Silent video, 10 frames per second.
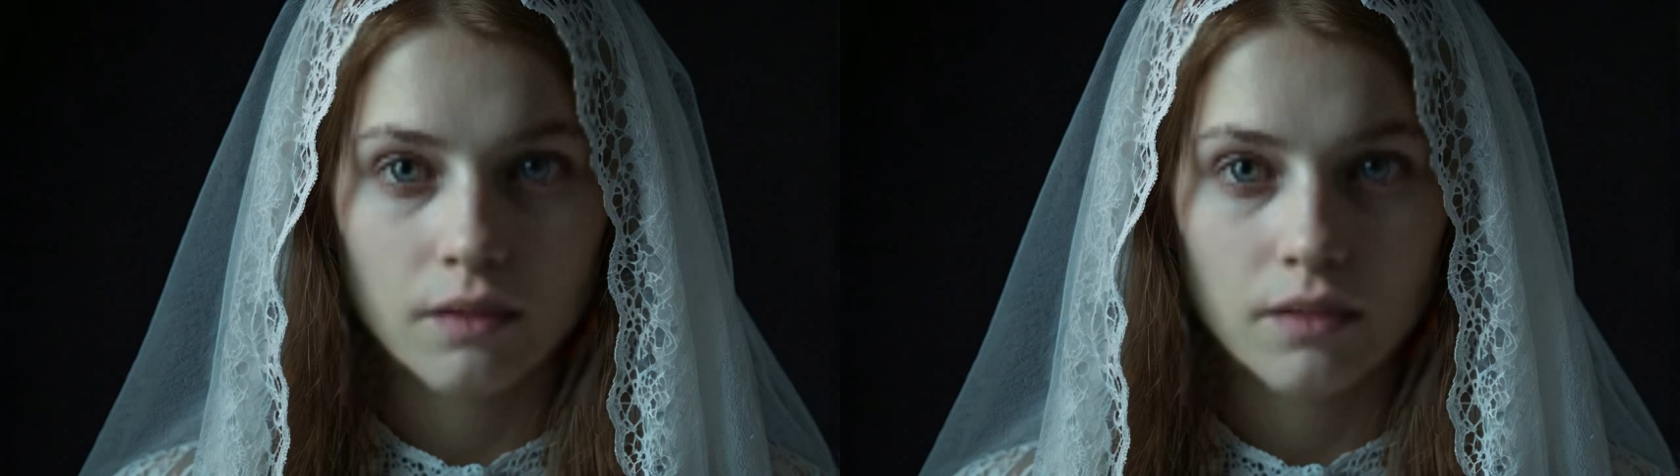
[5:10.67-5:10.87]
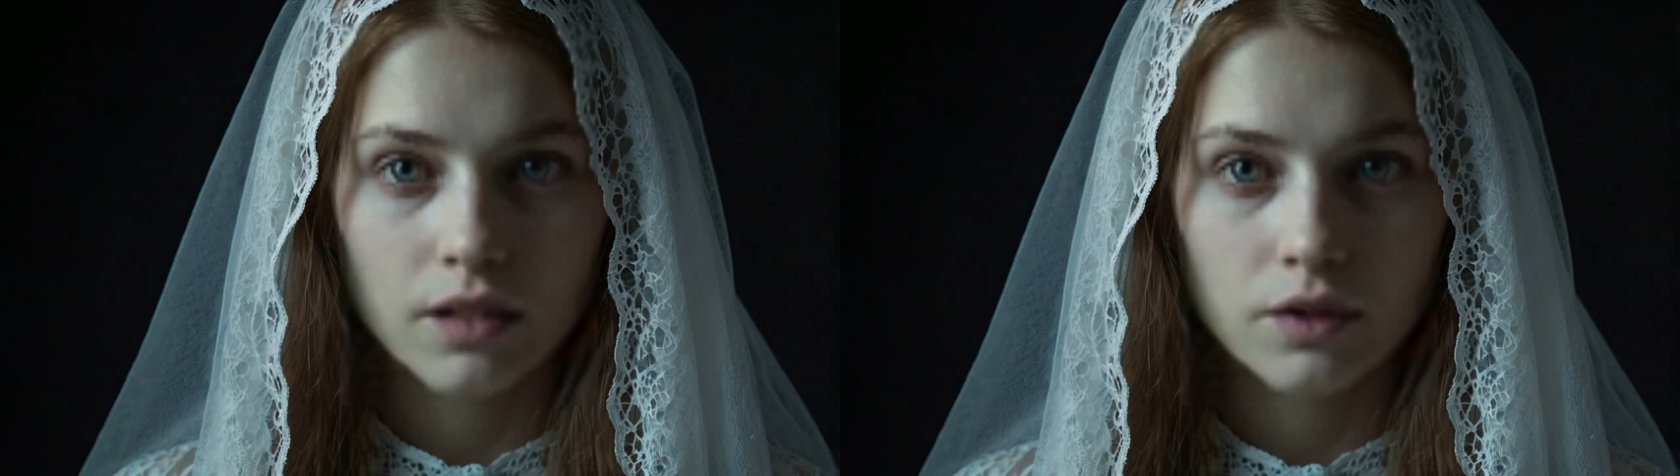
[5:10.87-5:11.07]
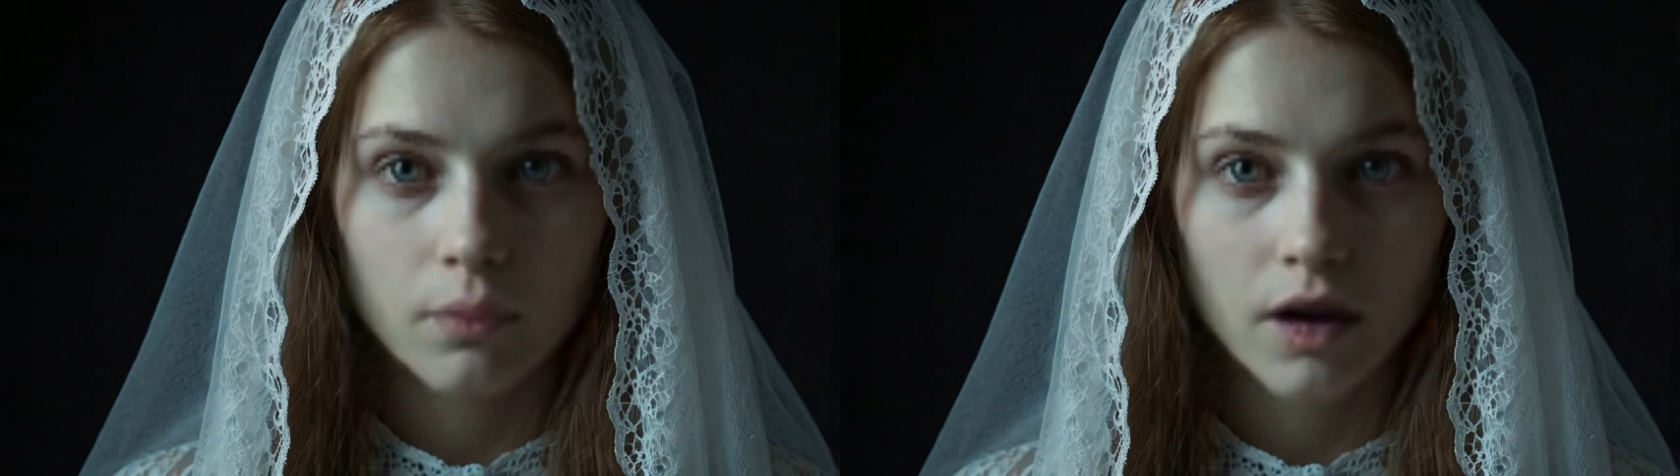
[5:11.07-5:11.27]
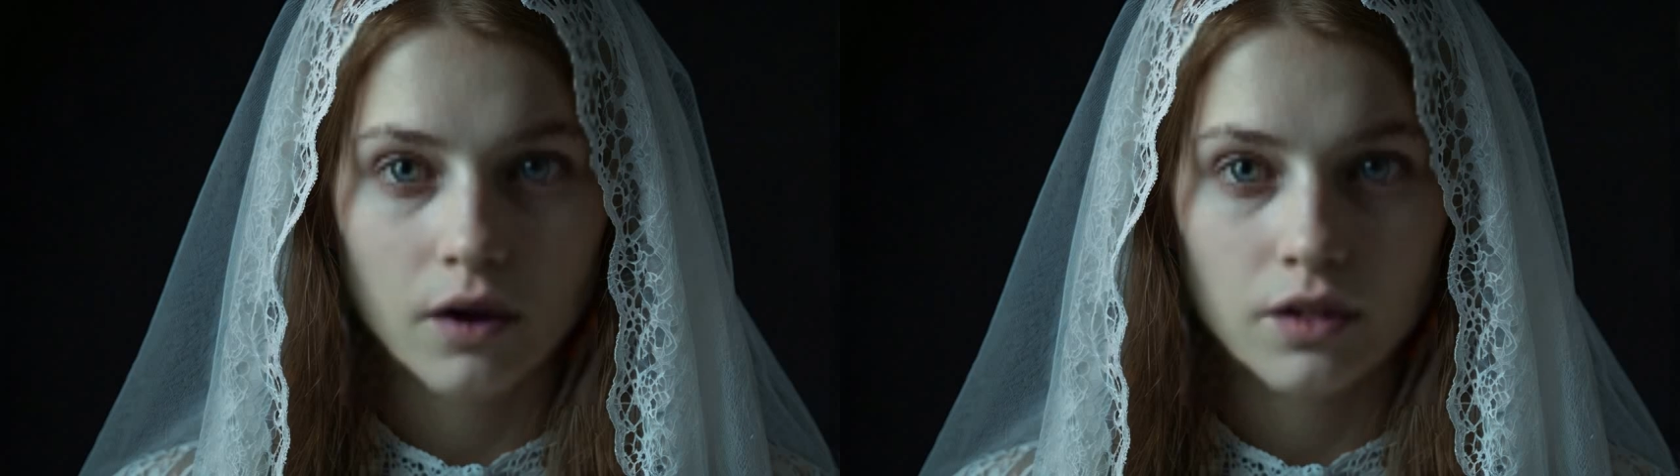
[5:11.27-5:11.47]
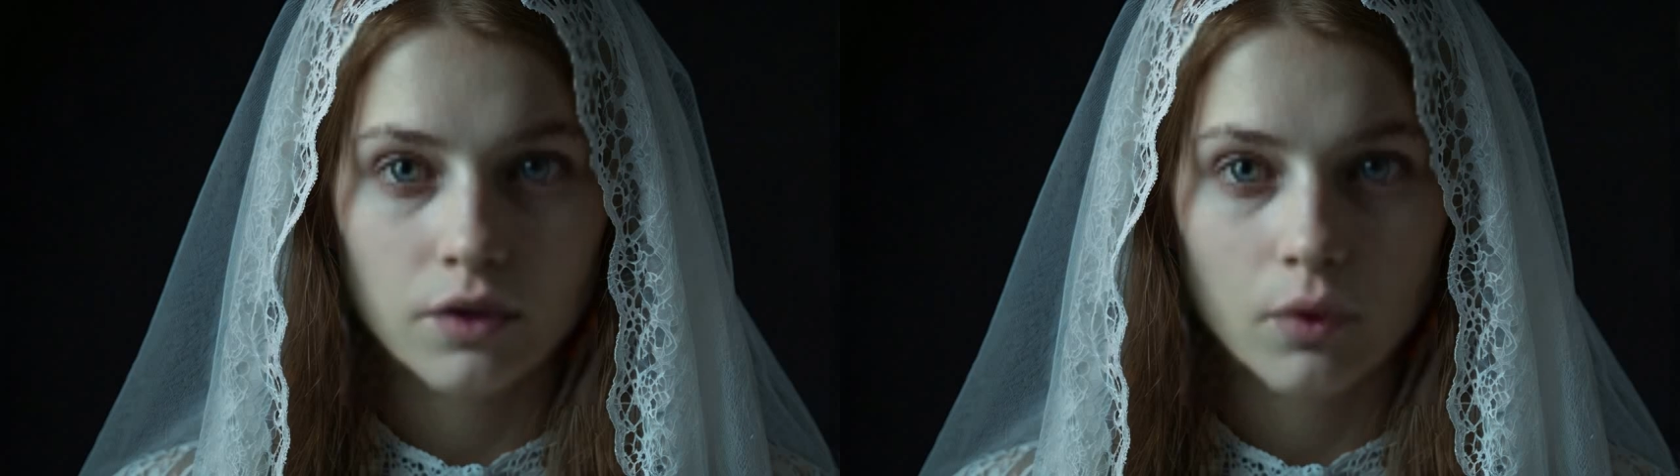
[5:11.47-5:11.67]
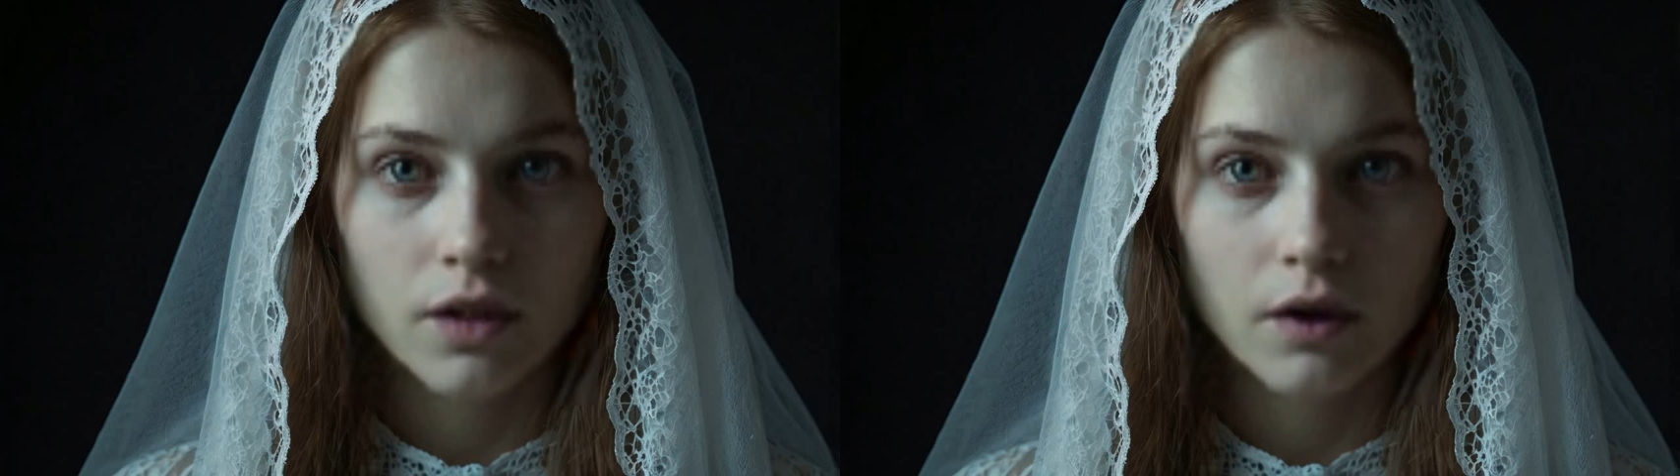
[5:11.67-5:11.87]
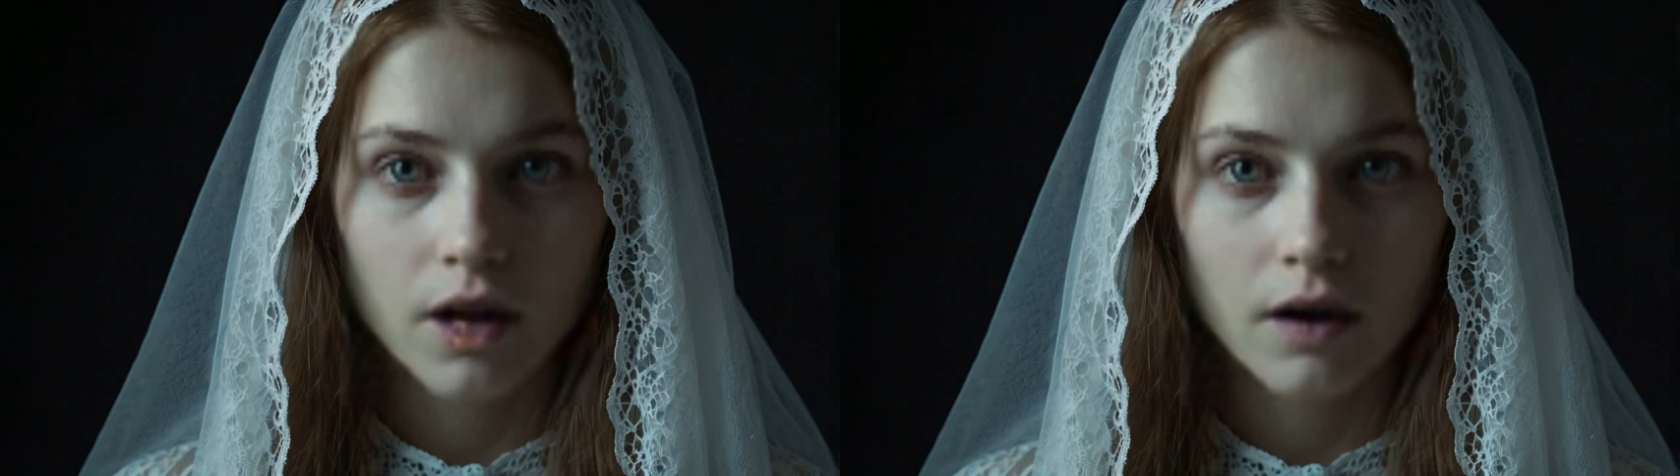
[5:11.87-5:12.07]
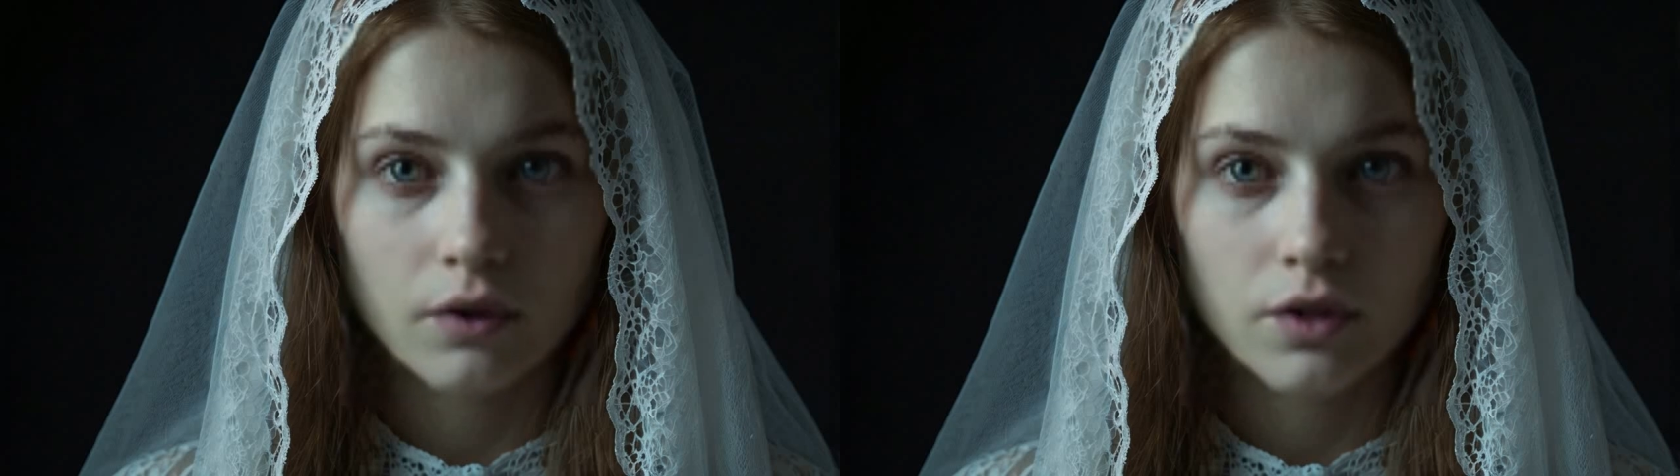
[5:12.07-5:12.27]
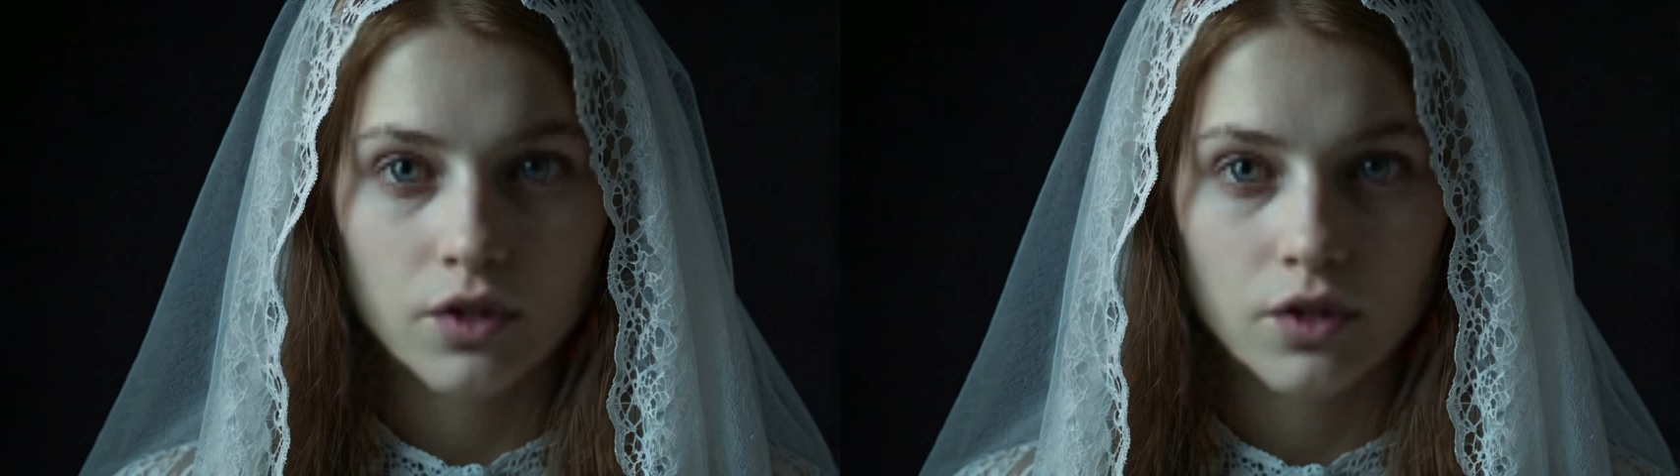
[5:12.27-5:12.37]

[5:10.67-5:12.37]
The spirits were no longer